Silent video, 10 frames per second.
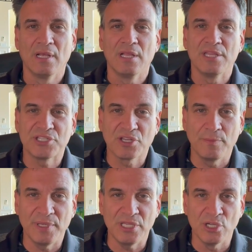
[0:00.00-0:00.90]
This could
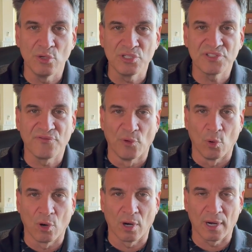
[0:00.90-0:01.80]
be used
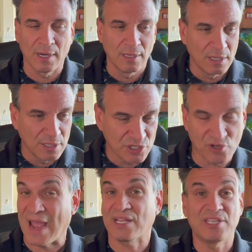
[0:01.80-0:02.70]
for
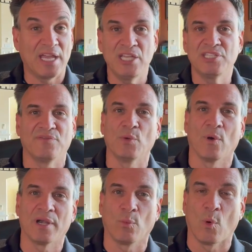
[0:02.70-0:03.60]
track days if you
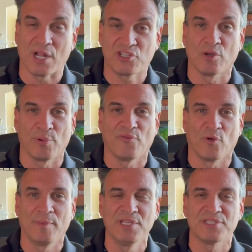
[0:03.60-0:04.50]
want to watch your
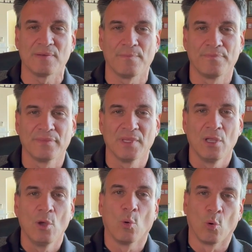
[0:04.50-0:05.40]
performance,
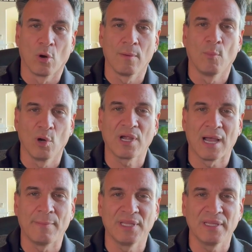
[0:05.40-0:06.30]
or more
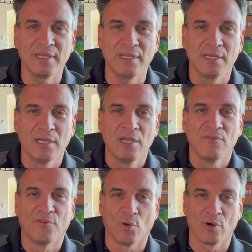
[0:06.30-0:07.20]
commonly
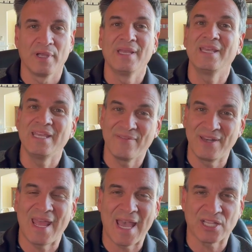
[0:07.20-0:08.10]
for if an
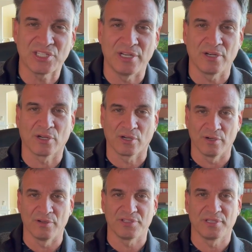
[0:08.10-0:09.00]
accident
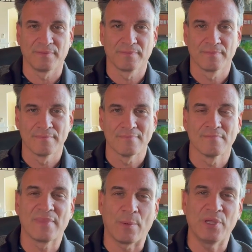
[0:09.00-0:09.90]
occurs,
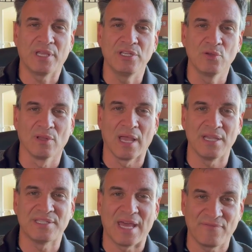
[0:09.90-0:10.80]
that we can
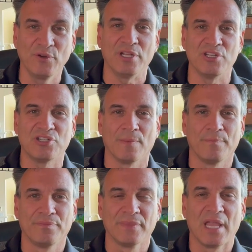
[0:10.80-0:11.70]
utilize that footage
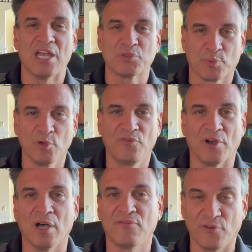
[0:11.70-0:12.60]
as proof
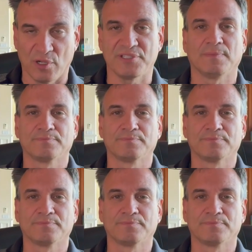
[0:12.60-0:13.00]
of fault.